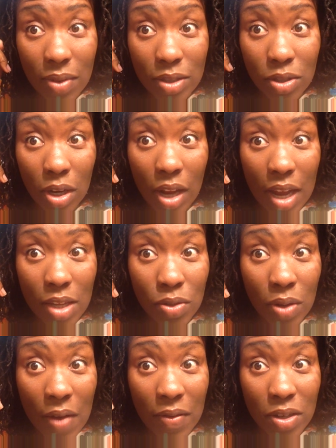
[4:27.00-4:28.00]
started locking
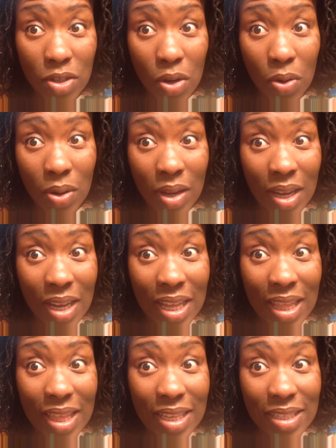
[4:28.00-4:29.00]
2.5 years ago,
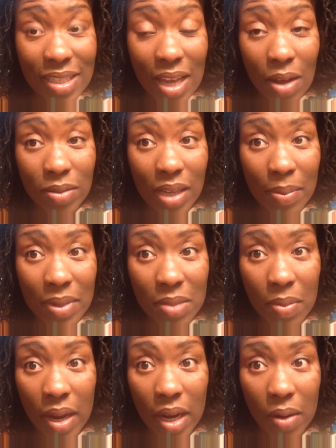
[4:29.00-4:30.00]
this is how damaged
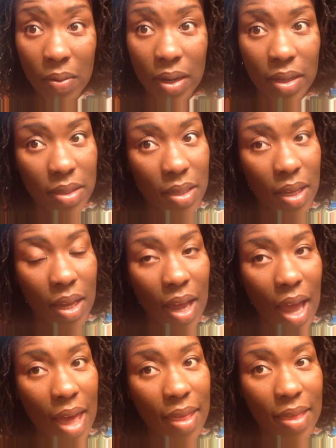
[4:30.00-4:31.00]
my hair was.
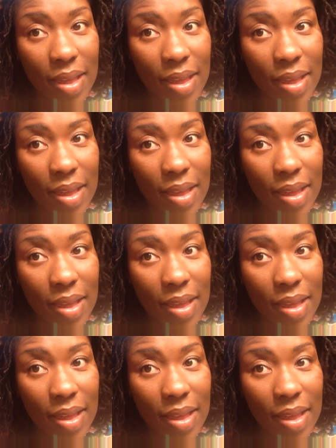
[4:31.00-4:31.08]
And